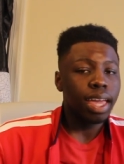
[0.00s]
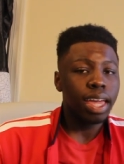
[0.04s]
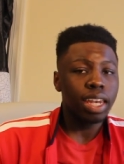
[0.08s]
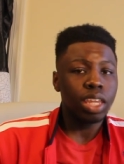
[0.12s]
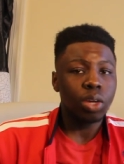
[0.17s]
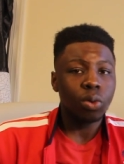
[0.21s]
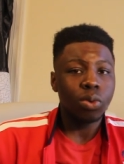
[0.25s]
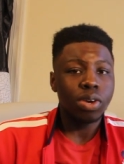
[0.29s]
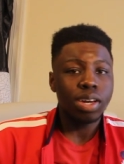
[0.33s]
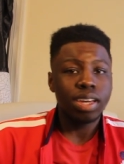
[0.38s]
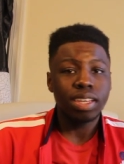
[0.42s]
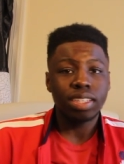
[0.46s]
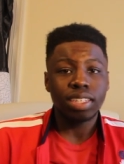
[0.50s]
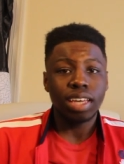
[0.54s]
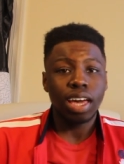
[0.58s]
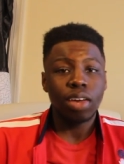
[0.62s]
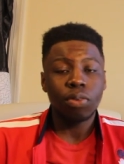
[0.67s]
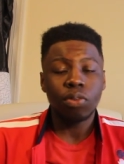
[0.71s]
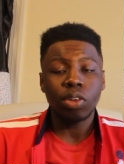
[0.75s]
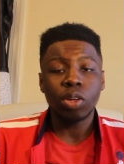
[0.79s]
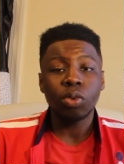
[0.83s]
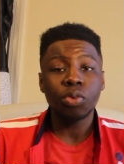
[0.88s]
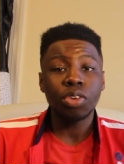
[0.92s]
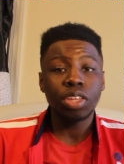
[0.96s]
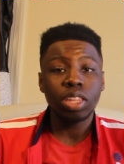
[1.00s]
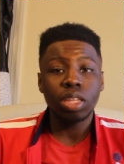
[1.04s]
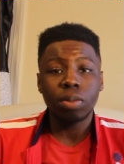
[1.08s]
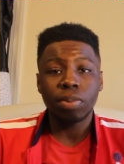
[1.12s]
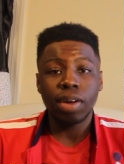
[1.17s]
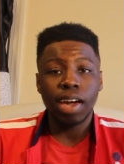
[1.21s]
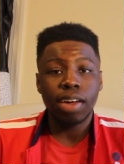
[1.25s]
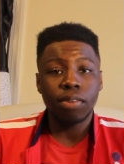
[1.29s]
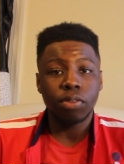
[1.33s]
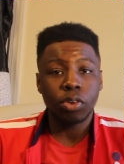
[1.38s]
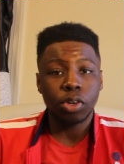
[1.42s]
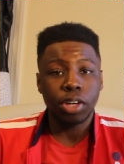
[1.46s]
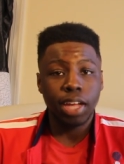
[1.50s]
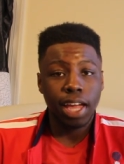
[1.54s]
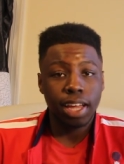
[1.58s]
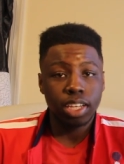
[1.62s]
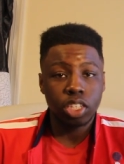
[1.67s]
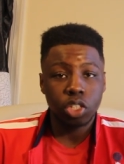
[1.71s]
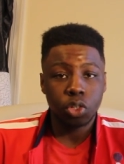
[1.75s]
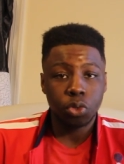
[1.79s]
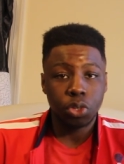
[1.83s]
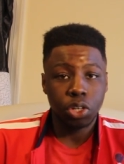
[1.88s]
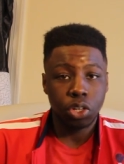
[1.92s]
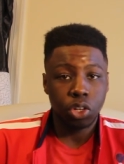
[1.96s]
Anyways, I felt really bad for
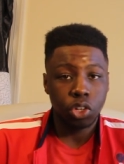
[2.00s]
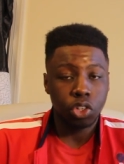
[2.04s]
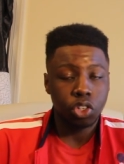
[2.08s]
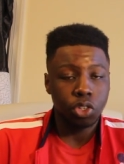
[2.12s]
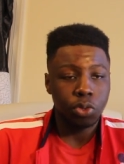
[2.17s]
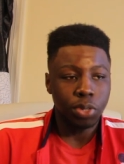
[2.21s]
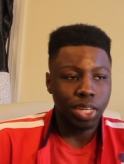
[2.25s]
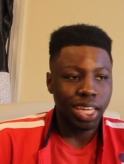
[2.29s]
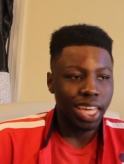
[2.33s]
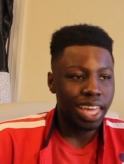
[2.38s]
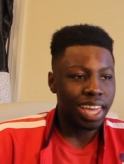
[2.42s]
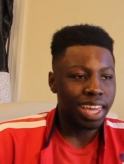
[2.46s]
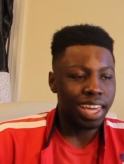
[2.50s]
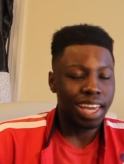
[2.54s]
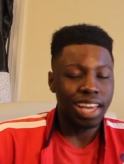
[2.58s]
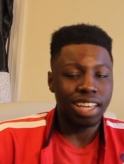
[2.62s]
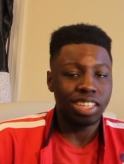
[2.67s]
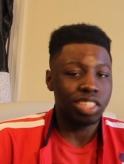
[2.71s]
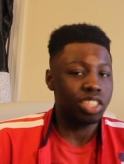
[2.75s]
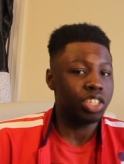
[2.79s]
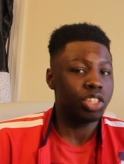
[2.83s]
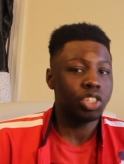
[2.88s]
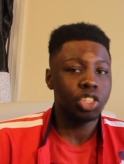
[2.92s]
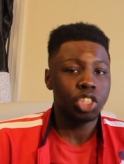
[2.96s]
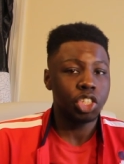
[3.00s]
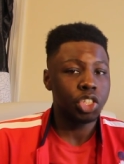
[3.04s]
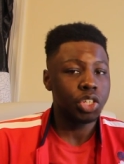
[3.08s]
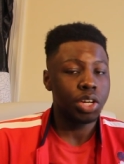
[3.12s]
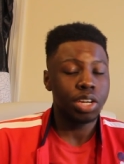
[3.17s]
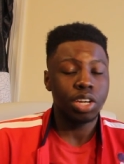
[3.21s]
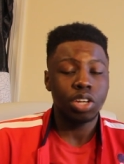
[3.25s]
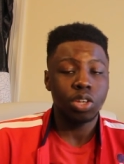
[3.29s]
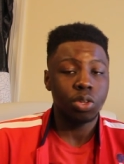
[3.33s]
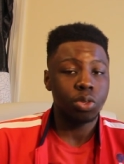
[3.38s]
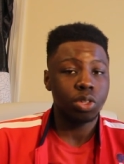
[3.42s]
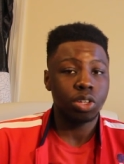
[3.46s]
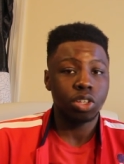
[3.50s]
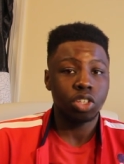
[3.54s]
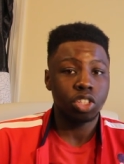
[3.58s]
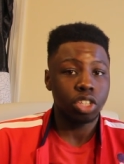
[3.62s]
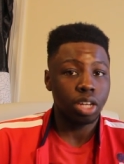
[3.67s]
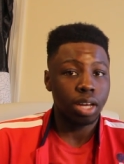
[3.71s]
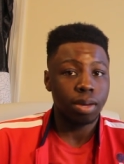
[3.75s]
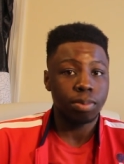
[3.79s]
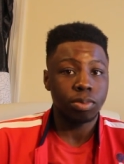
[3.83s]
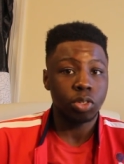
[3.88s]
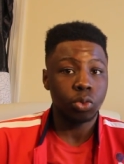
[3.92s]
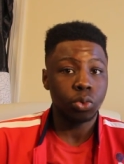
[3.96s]
Cancer Research UK, as they're just trying to do their
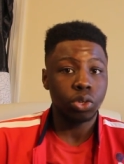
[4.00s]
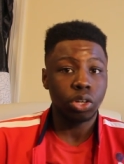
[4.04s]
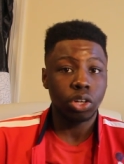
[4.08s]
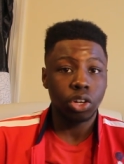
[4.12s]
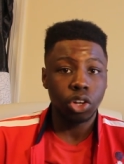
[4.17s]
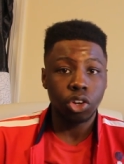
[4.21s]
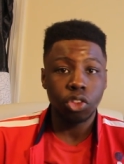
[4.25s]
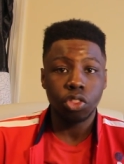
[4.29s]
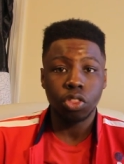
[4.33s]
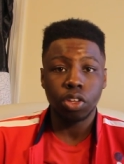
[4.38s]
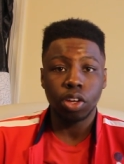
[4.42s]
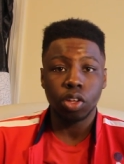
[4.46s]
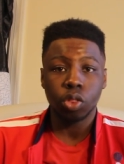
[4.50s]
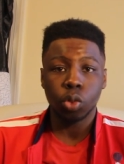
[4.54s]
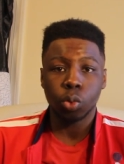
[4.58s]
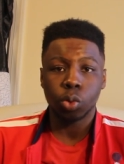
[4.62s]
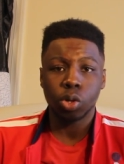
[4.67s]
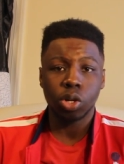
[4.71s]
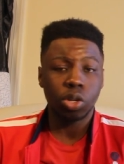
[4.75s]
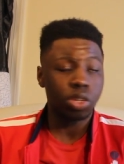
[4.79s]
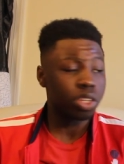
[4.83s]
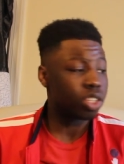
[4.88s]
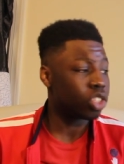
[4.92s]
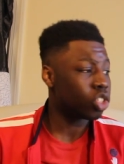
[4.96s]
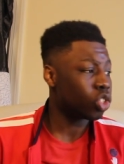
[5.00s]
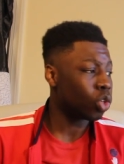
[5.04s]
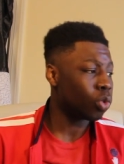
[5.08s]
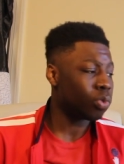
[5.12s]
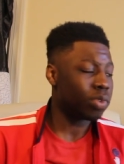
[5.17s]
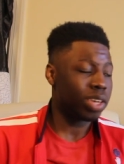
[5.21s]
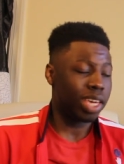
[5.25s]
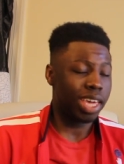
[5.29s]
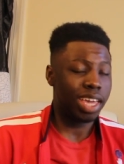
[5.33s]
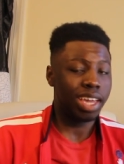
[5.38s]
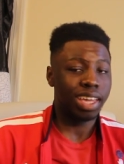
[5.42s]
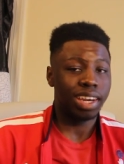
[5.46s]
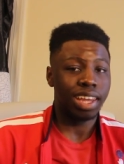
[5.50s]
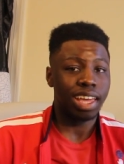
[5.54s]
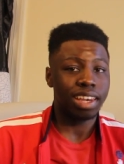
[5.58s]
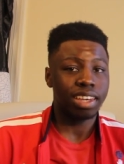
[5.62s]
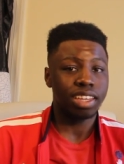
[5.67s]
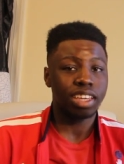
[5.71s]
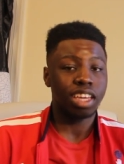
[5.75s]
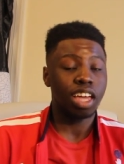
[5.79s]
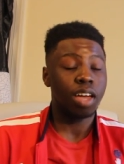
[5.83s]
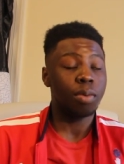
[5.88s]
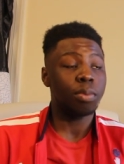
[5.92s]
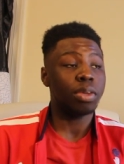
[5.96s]
job, do a good thing in the world, and Sofie Hagen had
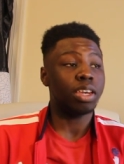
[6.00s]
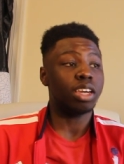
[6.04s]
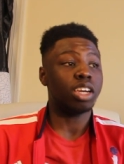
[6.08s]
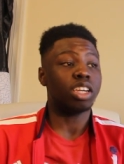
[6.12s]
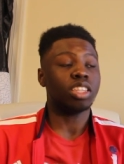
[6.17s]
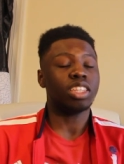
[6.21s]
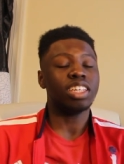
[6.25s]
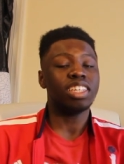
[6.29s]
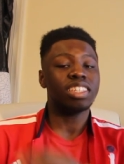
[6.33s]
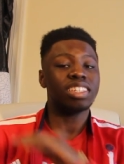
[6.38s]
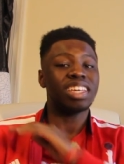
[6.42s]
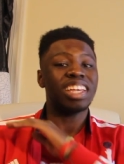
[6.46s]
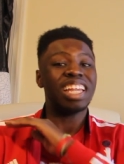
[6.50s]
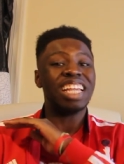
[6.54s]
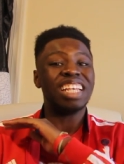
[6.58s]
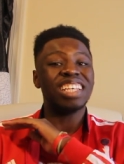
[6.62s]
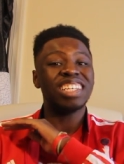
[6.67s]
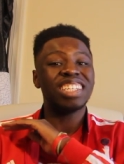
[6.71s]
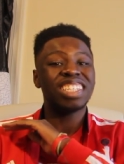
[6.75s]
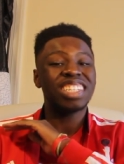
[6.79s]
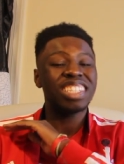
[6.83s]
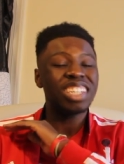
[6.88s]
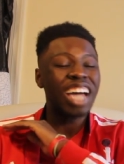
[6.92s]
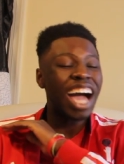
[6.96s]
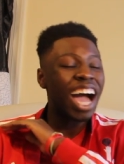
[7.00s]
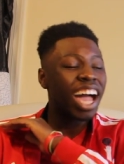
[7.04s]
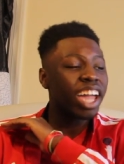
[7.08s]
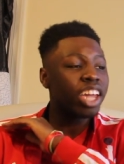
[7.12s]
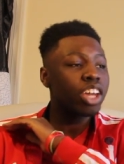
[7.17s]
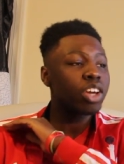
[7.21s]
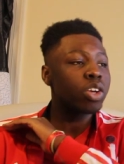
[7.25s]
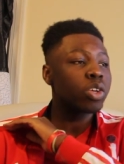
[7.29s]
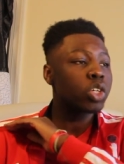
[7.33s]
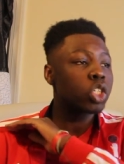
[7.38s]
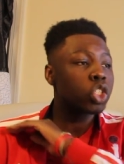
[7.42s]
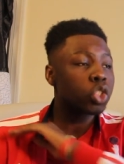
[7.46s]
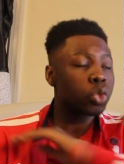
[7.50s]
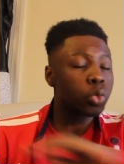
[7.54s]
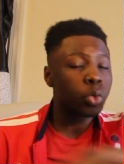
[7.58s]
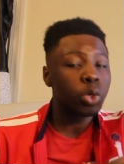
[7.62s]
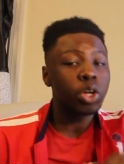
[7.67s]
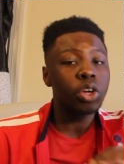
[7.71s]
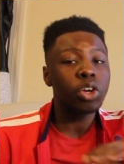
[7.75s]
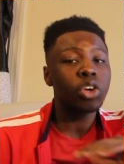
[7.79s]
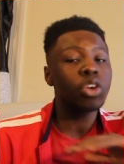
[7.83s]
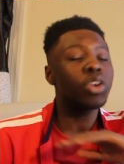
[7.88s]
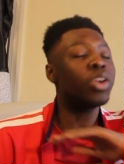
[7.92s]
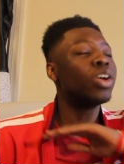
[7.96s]
to come and release an entire
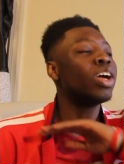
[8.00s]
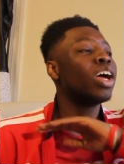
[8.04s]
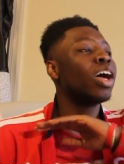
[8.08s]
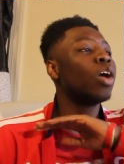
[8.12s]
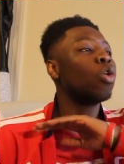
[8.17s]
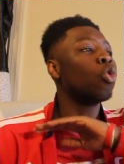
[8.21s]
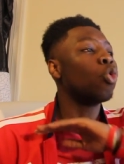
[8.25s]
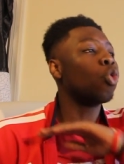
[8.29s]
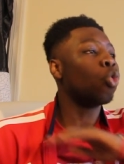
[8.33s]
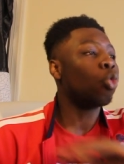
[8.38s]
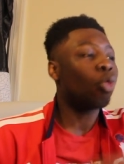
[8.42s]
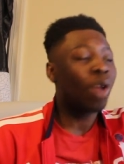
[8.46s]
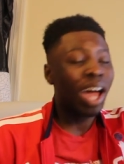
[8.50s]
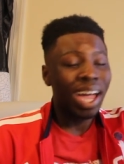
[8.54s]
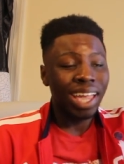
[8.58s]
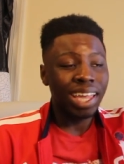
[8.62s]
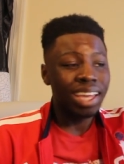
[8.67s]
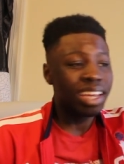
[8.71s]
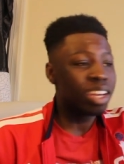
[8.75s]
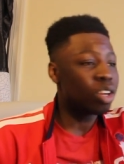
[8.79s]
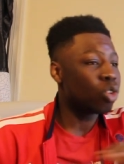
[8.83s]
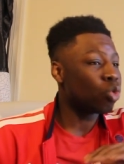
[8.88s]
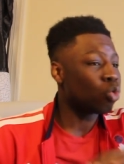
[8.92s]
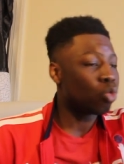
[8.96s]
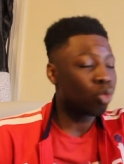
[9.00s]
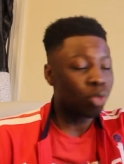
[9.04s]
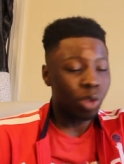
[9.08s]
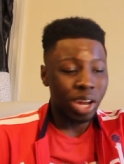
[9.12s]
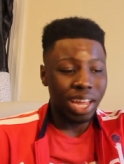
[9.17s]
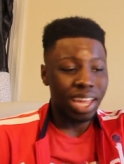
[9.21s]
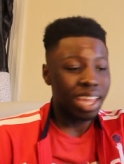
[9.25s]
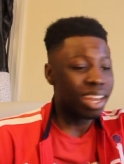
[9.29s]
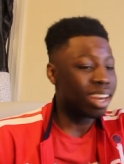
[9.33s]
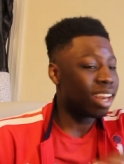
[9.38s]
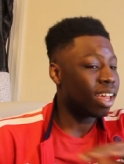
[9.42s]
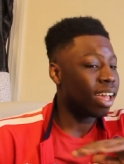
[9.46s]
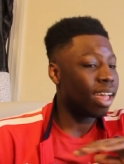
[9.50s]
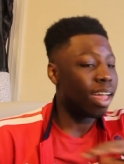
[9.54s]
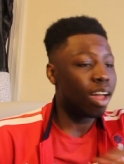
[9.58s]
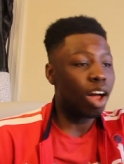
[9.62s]
Twitter riot, rant,